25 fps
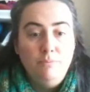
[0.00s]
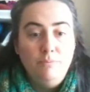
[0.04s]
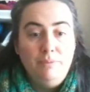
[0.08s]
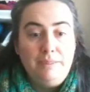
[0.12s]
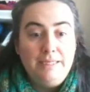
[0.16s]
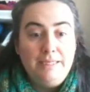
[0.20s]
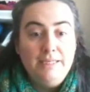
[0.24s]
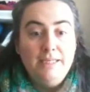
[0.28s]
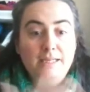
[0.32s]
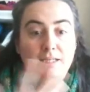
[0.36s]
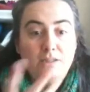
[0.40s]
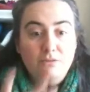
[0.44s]
the
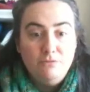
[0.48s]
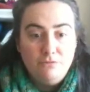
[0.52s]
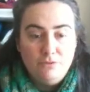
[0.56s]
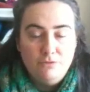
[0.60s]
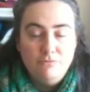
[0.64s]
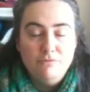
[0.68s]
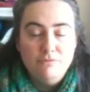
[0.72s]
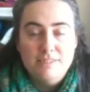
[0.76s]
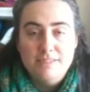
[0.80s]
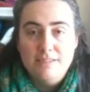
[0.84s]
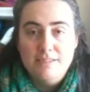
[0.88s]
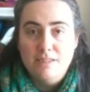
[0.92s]
beginning of the
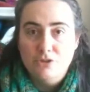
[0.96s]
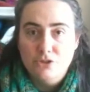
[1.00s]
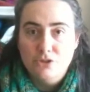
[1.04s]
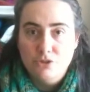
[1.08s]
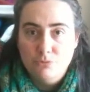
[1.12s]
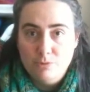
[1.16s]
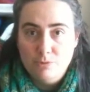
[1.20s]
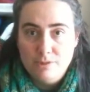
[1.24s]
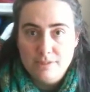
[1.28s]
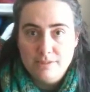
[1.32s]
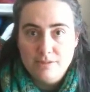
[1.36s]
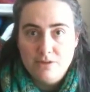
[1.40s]

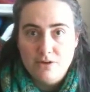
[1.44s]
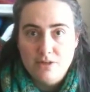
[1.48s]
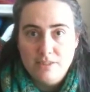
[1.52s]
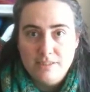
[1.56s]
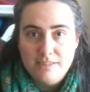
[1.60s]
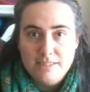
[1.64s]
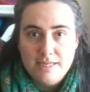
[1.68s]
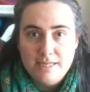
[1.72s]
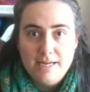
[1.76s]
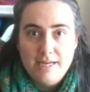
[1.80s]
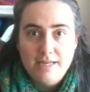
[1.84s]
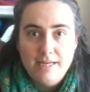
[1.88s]
recession, was starting
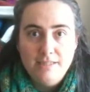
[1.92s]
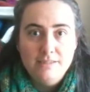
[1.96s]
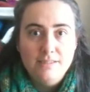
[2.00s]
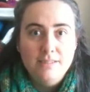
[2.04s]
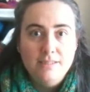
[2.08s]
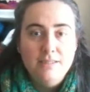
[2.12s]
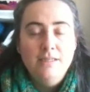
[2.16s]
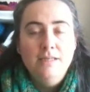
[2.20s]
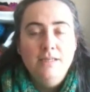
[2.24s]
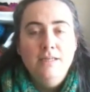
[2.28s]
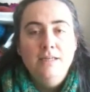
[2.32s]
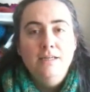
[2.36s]
to hit.
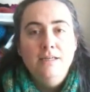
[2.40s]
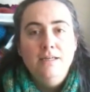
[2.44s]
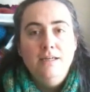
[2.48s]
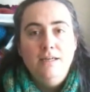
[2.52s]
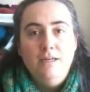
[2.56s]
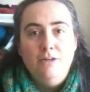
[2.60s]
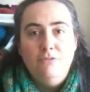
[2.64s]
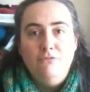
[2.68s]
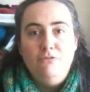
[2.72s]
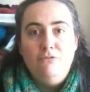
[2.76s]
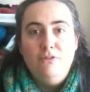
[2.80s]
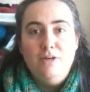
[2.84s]

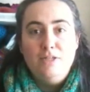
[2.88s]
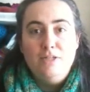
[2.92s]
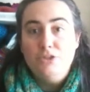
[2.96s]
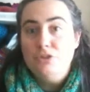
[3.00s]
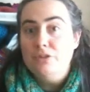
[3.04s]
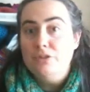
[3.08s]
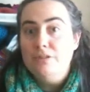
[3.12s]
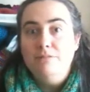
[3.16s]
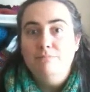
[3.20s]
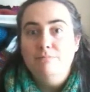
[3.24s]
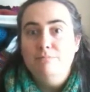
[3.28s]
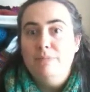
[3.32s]
And
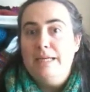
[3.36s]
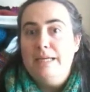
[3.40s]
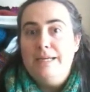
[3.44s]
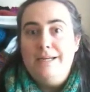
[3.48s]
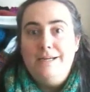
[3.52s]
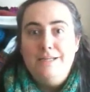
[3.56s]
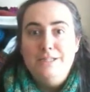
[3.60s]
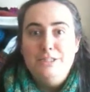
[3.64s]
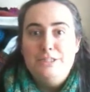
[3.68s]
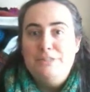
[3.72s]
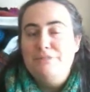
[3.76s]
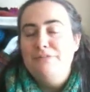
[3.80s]
fashion,
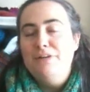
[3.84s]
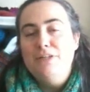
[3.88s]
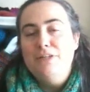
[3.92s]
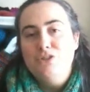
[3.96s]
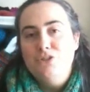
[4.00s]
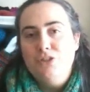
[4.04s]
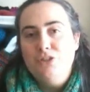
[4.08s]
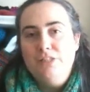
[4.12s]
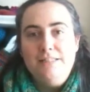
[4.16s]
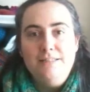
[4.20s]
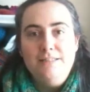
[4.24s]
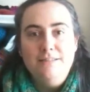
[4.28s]
being as
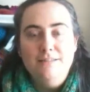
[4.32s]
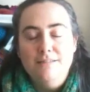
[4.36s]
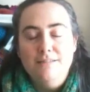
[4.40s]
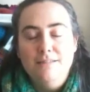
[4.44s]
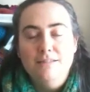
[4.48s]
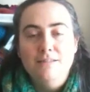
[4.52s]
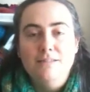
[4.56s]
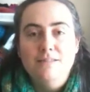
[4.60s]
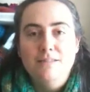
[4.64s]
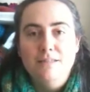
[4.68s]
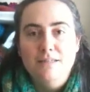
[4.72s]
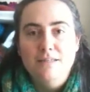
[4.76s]
fashion is,
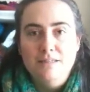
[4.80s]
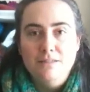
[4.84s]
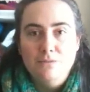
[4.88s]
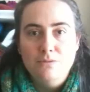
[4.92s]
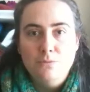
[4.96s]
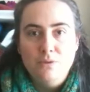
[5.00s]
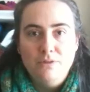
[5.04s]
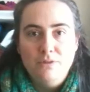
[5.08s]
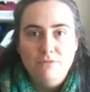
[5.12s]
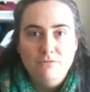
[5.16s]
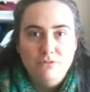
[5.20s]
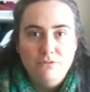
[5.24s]

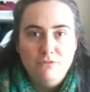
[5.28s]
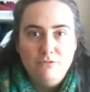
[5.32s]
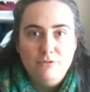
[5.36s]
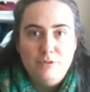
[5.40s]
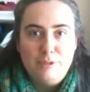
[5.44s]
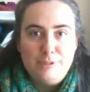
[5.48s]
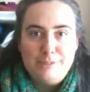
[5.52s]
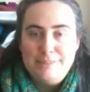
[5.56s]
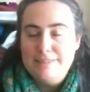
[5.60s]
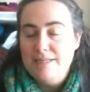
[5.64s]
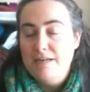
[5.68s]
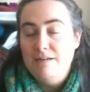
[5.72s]
it's one of the
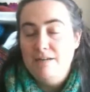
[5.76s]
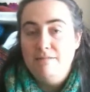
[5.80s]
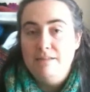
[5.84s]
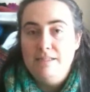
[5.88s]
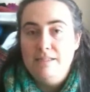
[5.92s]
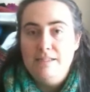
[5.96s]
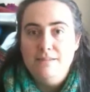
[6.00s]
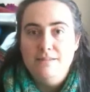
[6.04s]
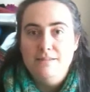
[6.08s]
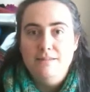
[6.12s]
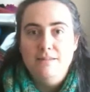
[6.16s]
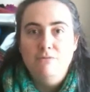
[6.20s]
first
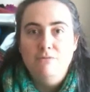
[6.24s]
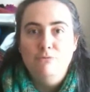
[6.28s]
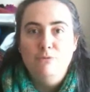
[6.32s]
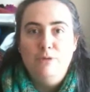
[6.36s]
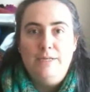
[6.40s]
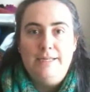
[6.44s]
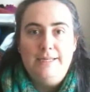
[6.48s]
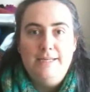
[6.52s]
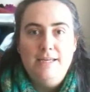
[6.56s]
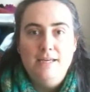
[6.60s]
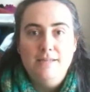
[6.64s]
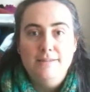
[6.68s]
areas that
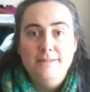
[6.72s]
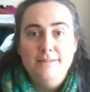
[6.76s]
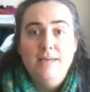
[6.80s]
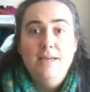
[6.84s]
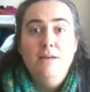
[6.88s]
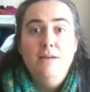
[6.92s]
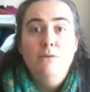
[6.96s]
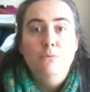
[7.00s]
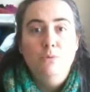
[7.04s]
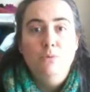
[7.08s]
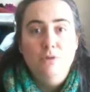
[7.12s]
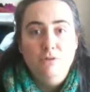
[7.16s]
really gets
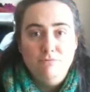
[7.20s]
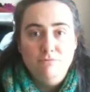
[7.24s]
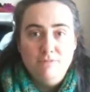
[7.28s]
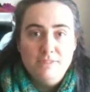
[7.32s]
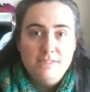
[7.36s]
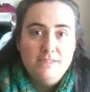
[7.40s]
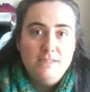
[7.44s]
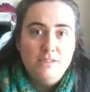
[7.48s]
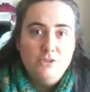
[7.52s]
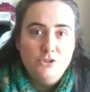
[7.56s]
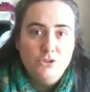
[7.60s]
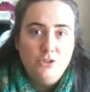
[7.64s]
hit when a
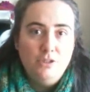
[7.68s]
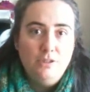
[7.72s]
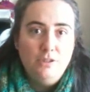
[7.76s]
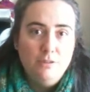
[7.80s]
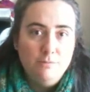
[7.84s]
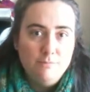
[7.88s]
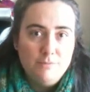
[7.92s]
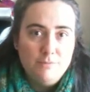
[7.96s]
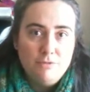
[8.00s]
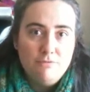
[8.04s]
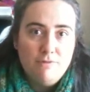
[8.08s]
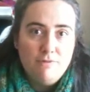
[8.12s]
recession
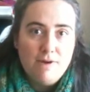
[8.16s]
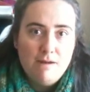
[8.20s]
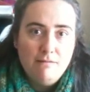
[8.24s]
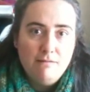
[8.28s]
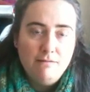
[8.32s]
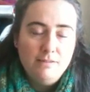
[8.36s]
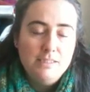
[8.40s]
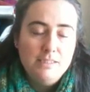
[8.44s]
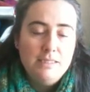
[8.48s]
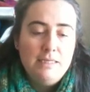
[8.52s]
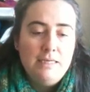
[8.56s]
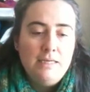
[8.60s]
comes
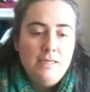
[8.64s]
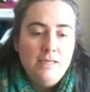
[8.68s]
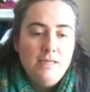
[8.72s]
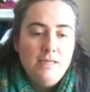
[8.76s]
around.